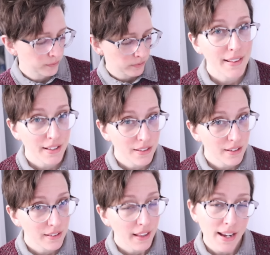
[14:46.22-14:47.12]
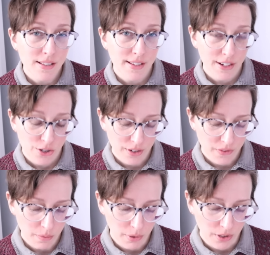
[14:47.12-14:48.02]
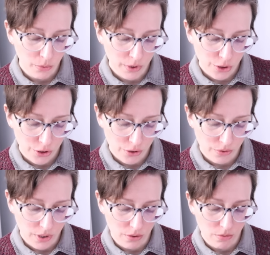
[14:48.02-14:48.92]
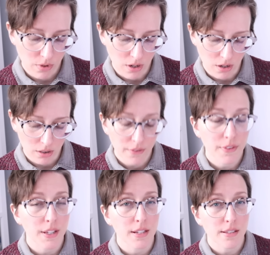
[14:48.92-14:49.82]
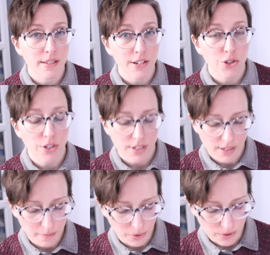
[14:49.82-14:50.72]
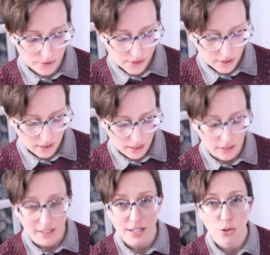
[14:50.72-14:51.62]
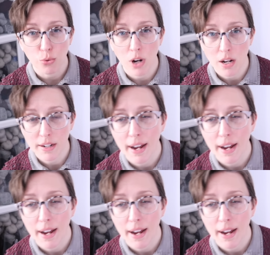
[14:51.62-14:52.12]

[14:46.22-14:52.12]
And then the last section of the book will show you all of the stitch symbols in these drawn